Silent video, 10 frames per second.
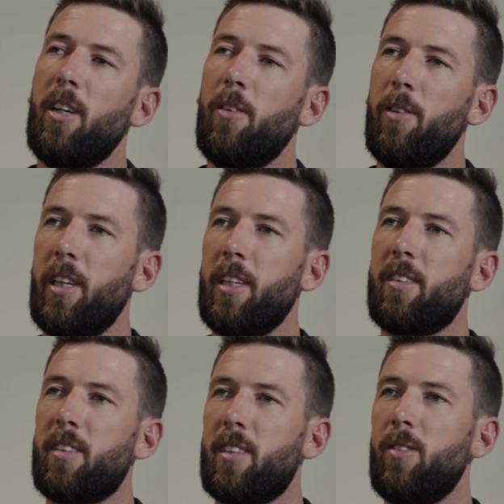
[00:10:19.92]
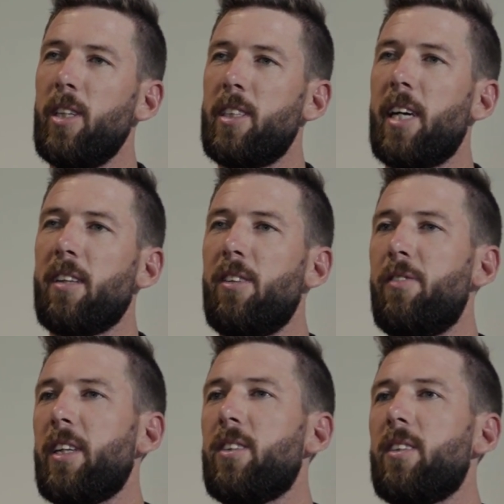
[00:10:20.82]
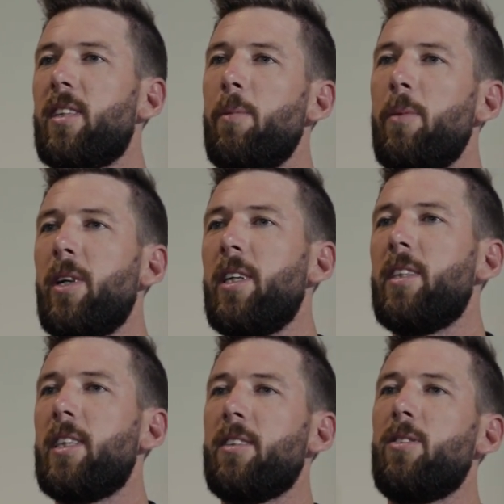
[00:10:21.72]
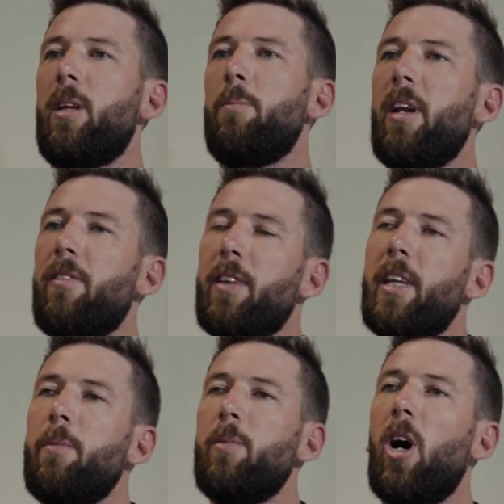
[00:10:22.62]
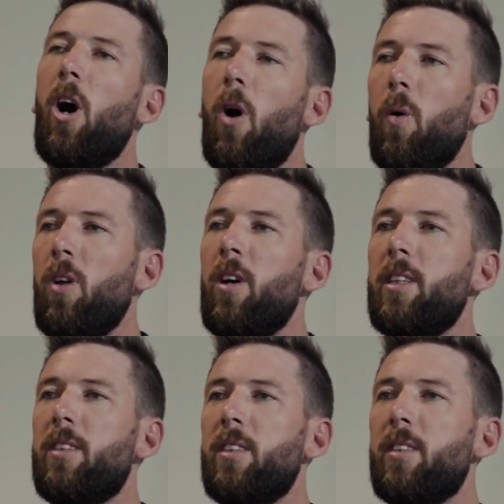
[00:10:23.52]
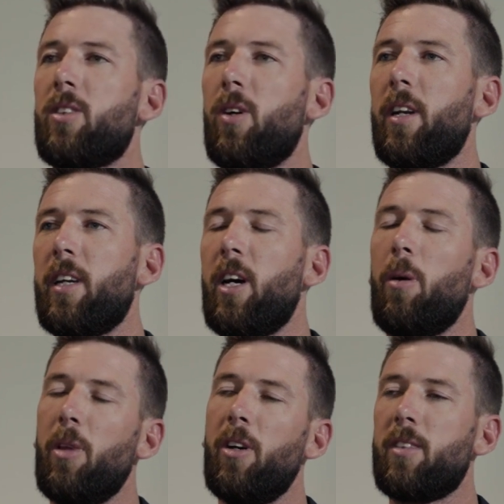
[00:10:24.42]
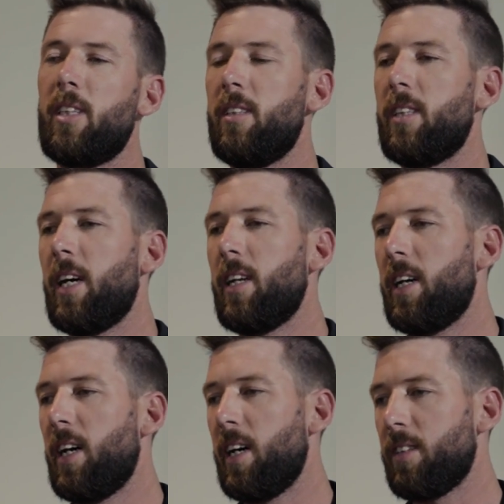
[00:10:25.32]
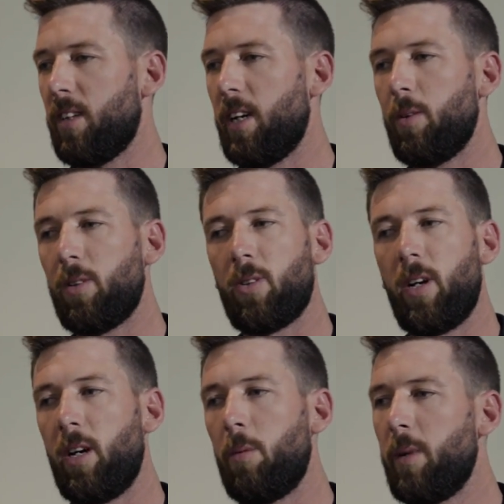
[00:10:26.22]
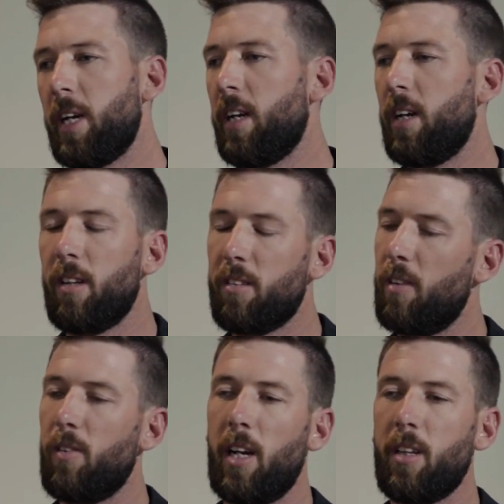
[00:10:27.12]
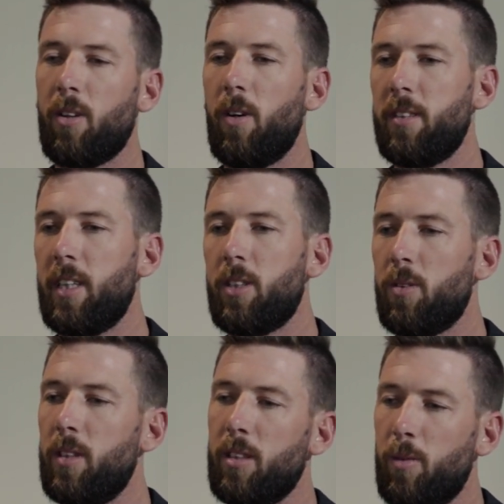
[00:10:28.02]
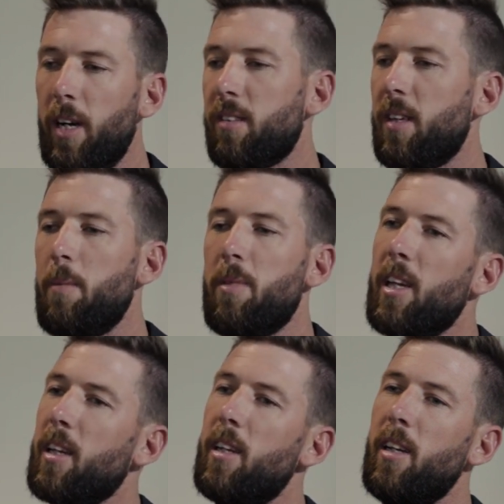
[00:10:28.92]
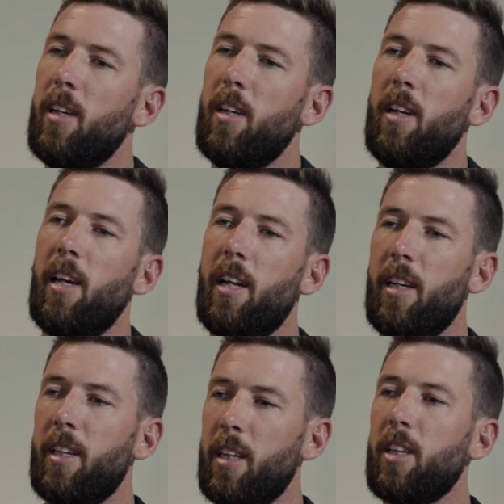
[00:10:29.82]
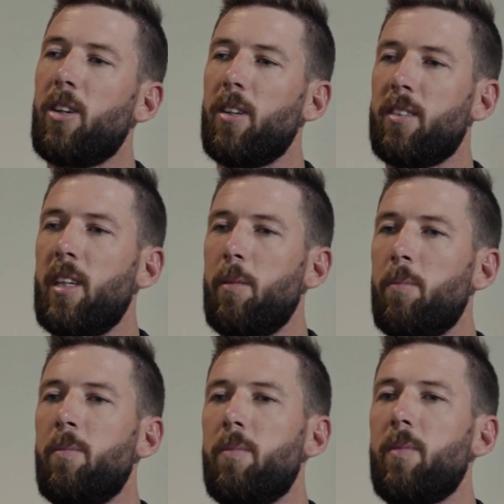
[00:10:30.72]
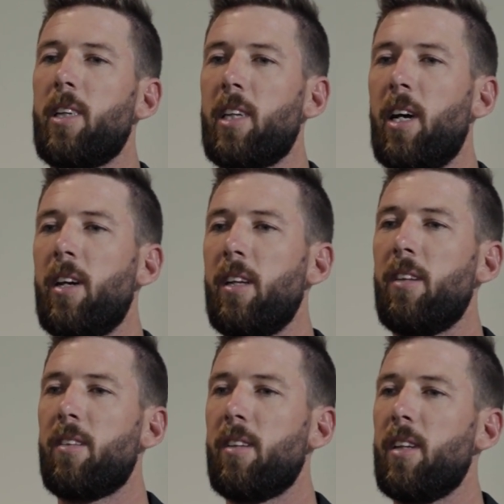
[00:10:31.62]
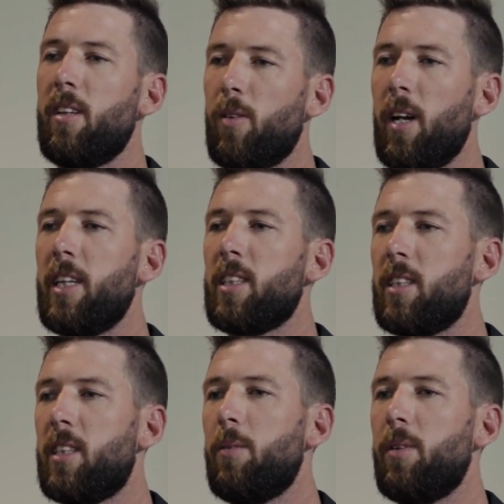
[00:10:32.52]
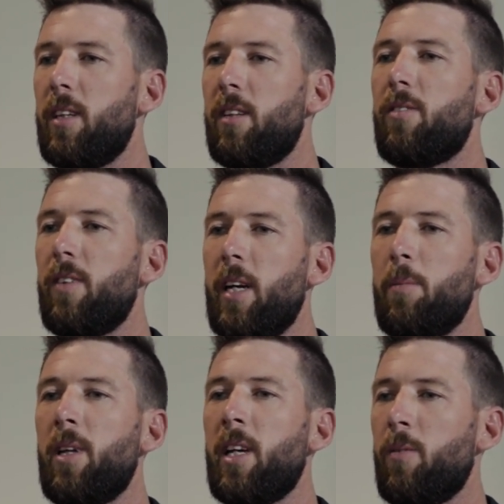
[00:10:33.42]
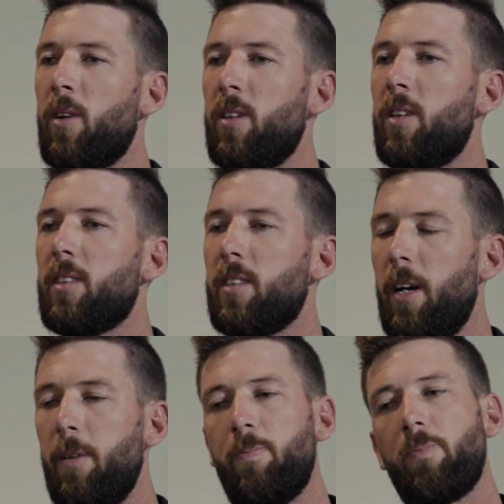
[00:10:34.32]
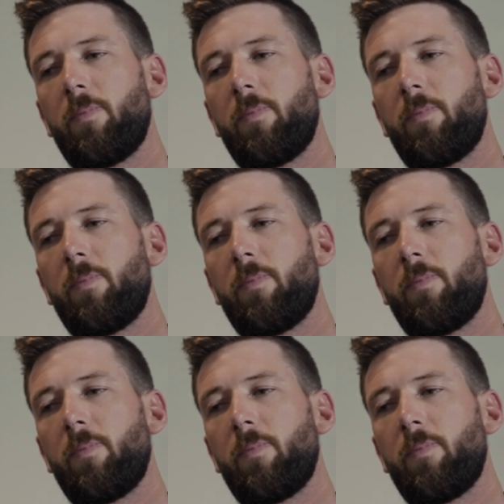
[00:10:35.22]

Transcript: really takes an effect on someone when it doesn't really benefit them a whole lot. It's just trying to help those kids out. So he was trying to help me and several other guys out doing this race team thing, and it nearly cost him, his relationship with his family and whatnot. So,